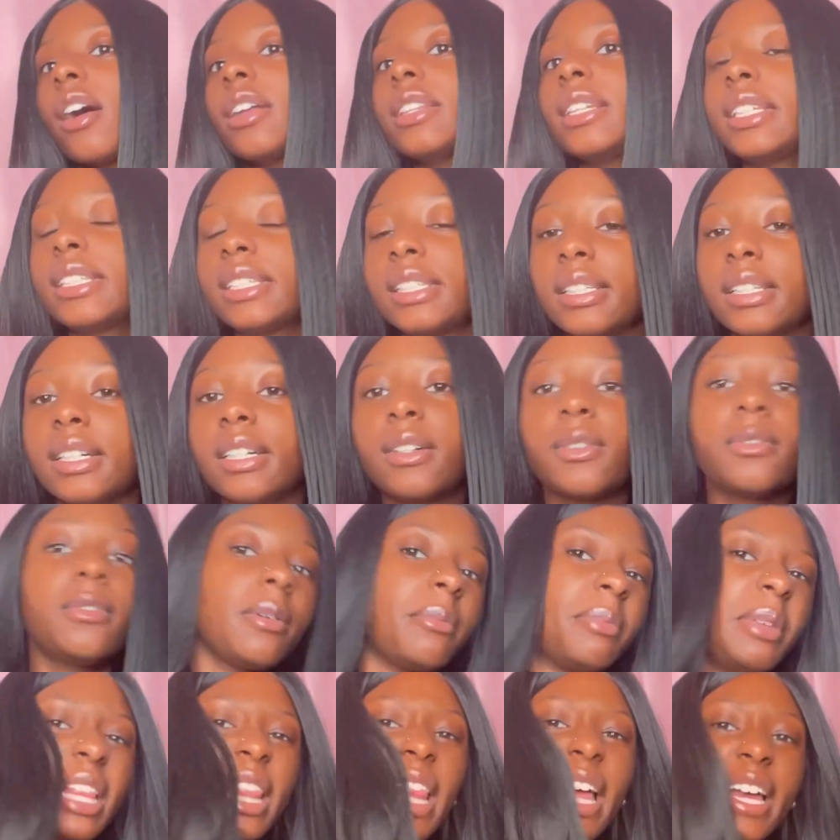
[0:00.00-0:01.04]
this look
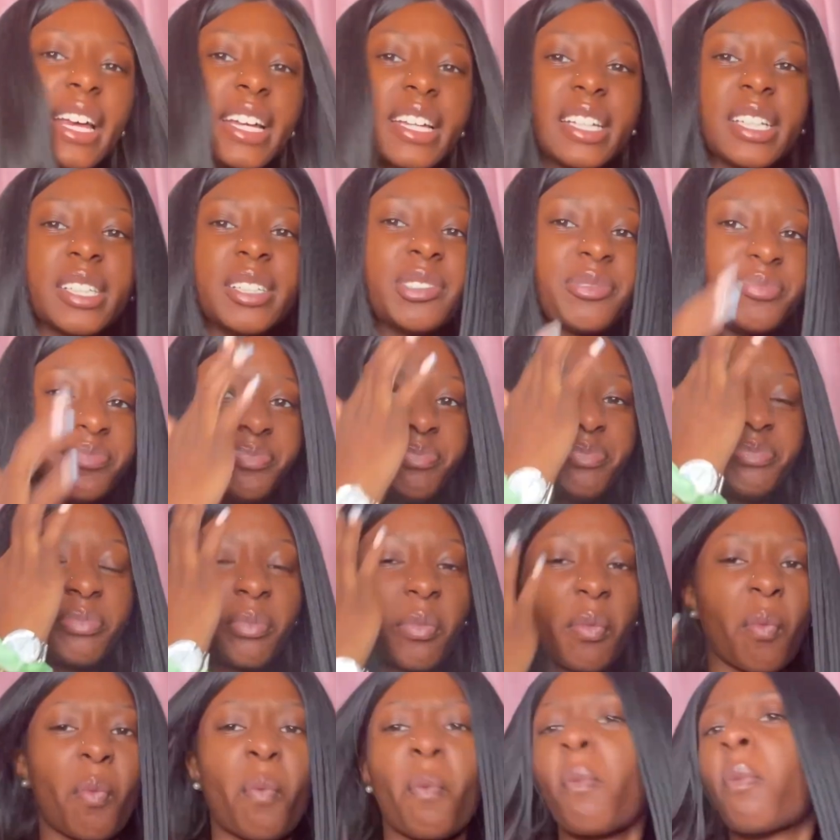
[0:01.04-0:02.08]
would be like
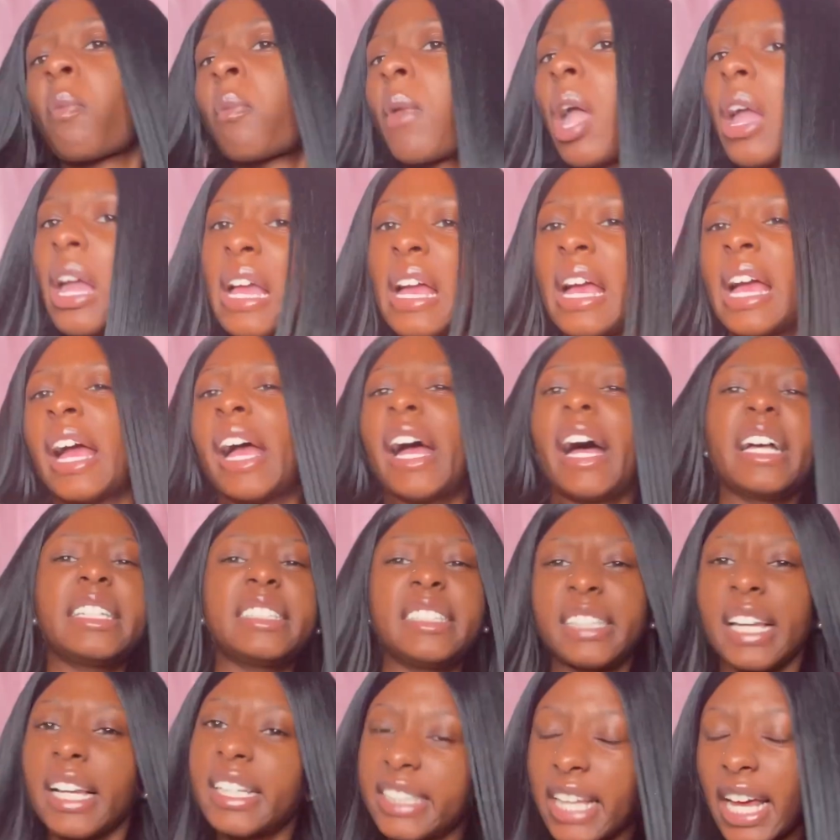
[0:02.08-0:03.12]
a
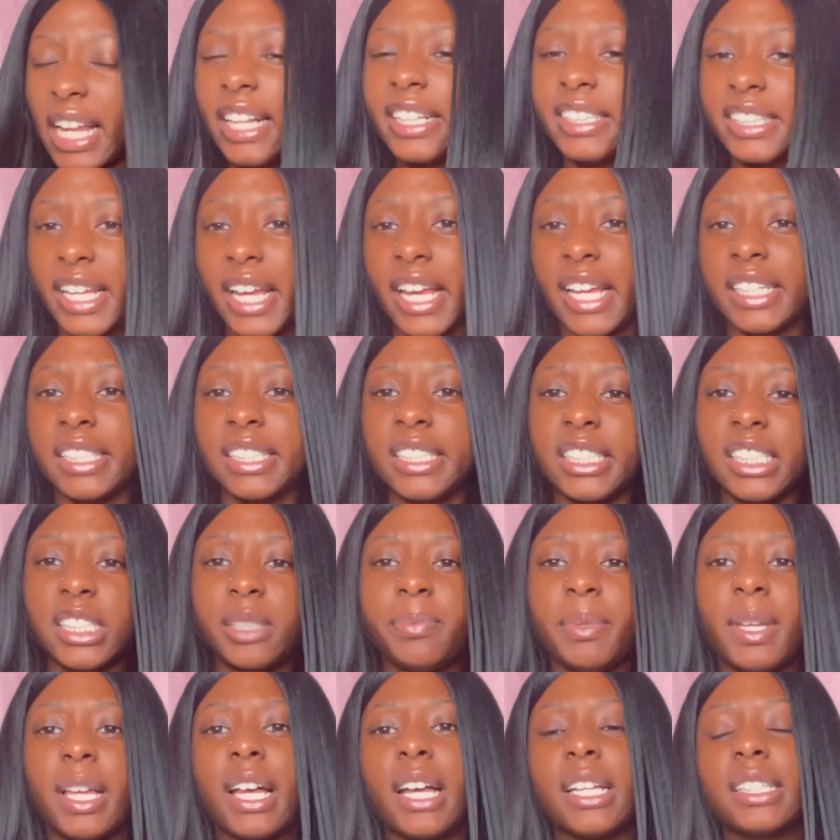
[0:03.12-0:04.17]
6 out of 10,
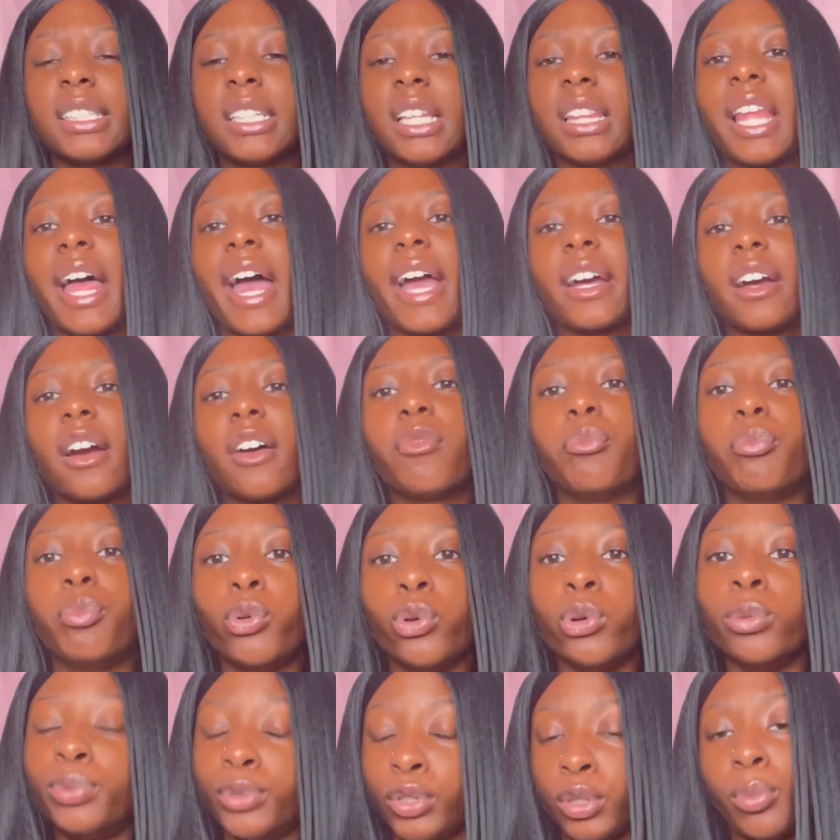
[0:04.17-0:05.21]
just because the lack of
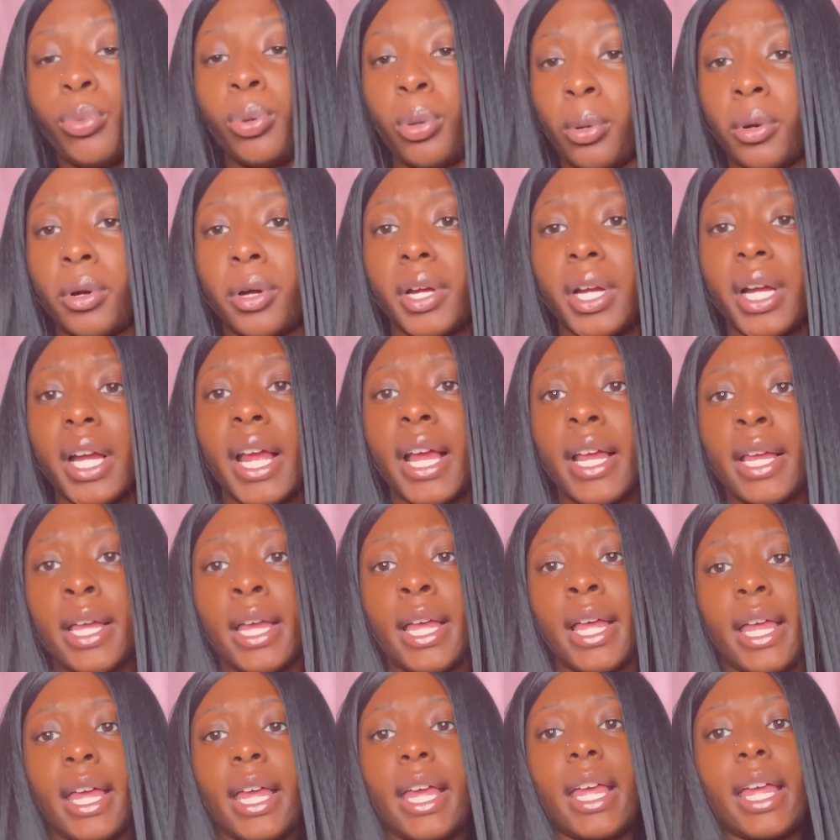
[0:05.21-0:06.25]
boob support,
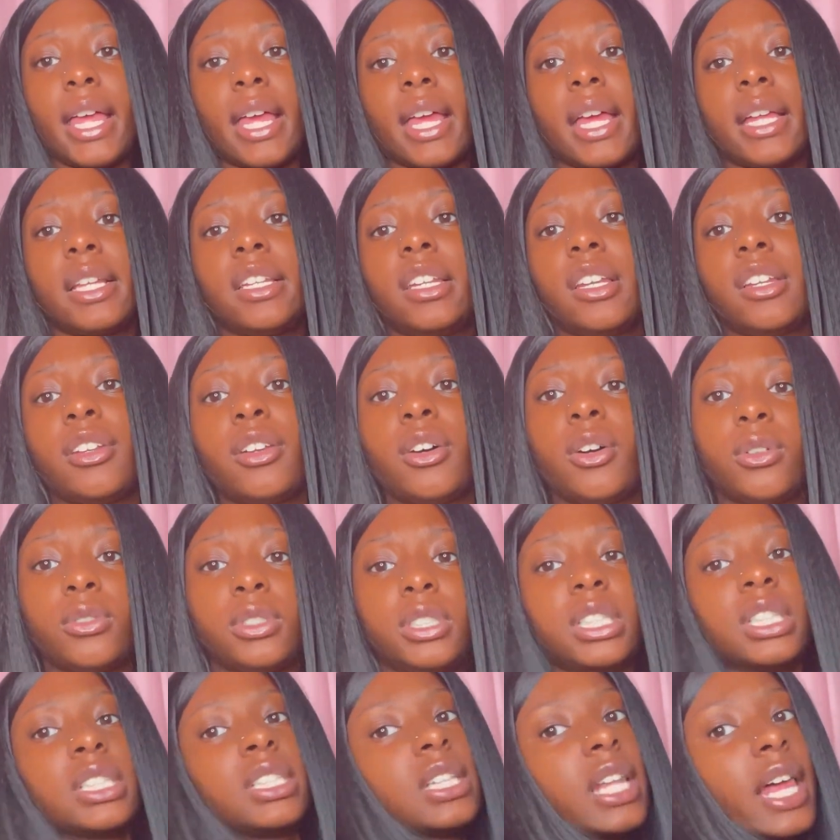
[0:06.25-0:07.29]
and, you know,
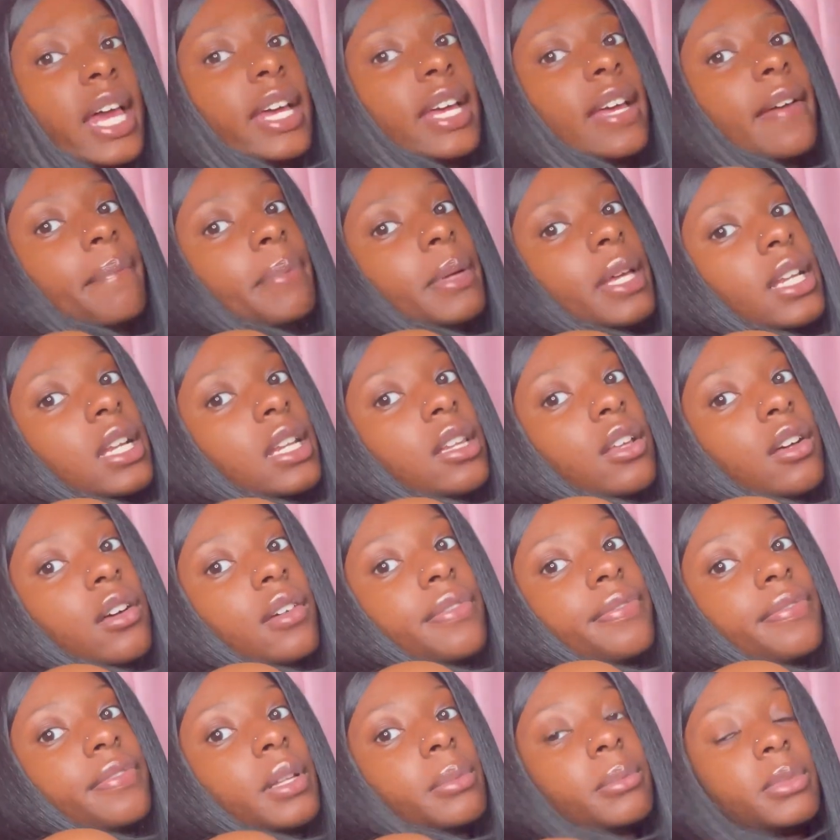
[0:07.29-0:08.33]
just like it being a
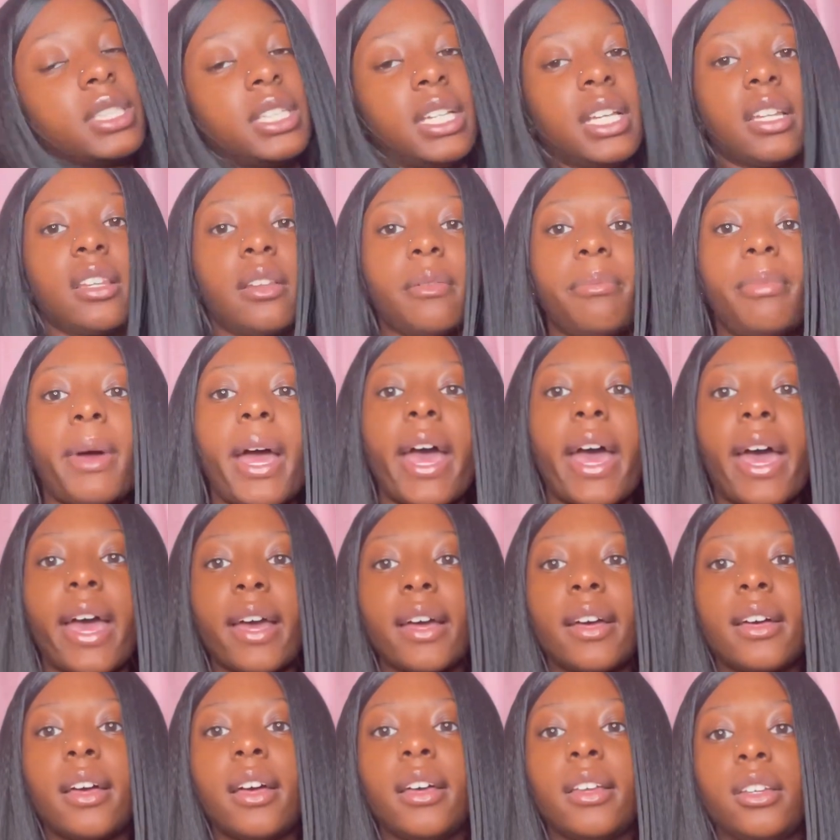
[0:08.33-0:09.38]
little flimsy in the
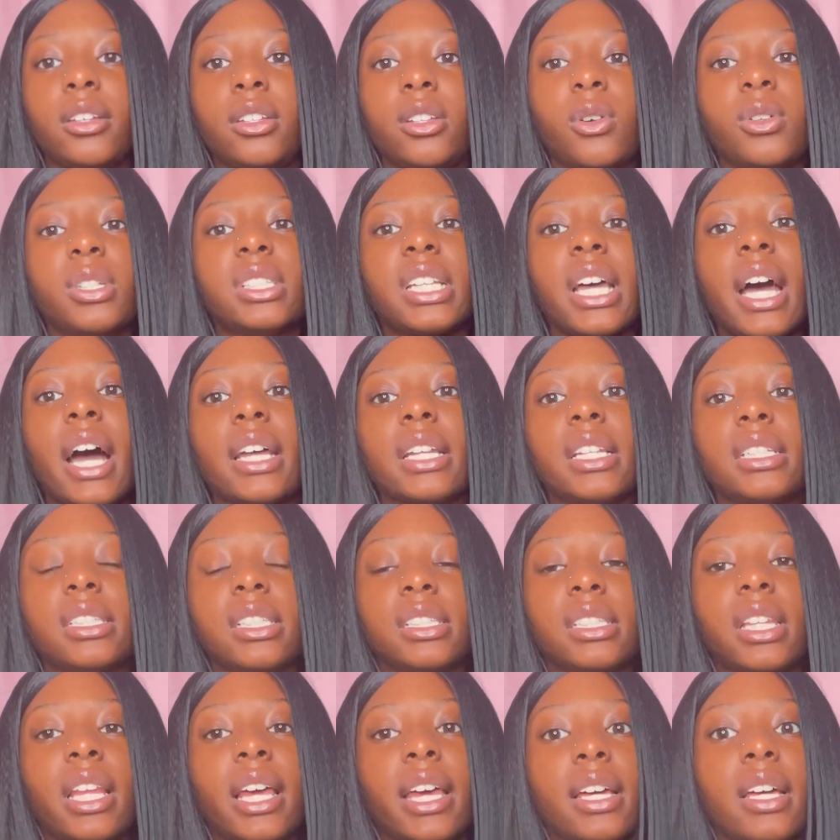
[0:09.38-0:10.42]
back. You know, it's kind of
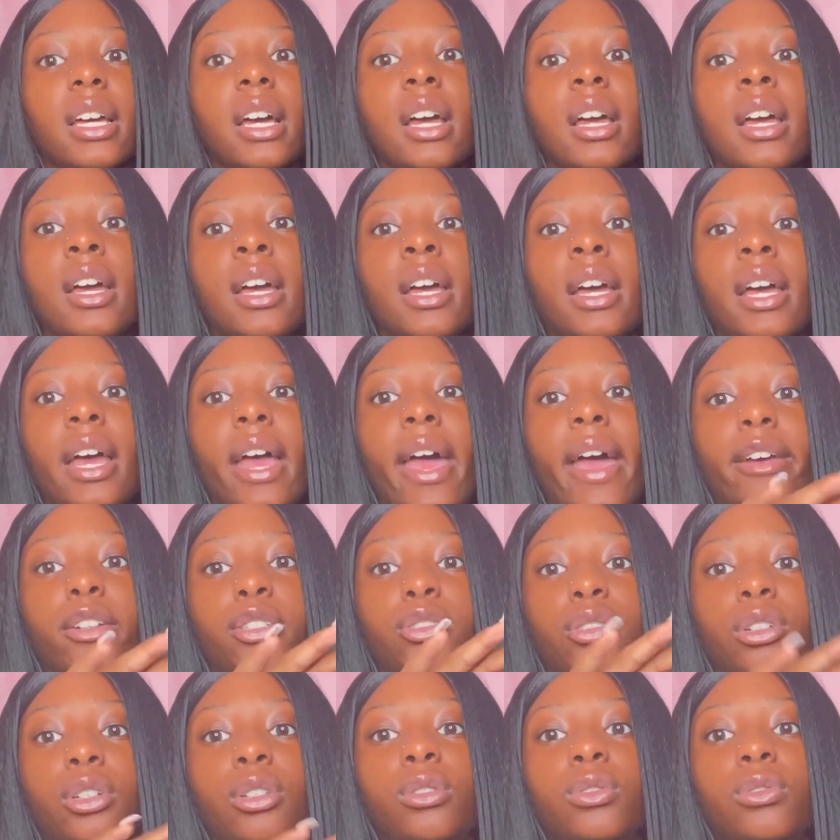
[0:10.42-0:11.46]
just like
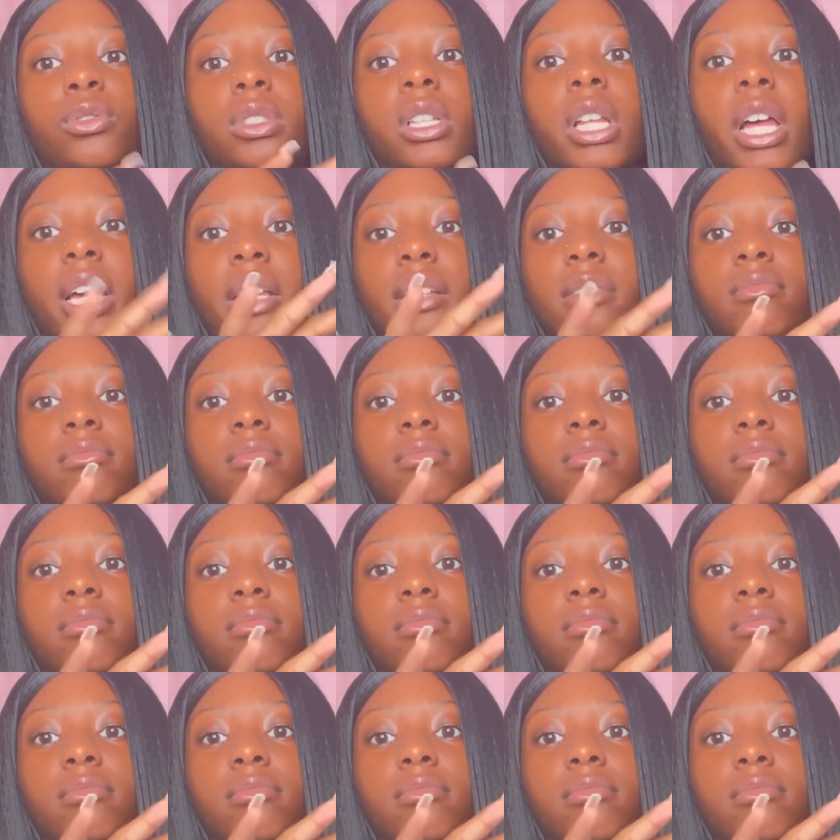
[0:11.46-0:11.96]
extra loose. Like,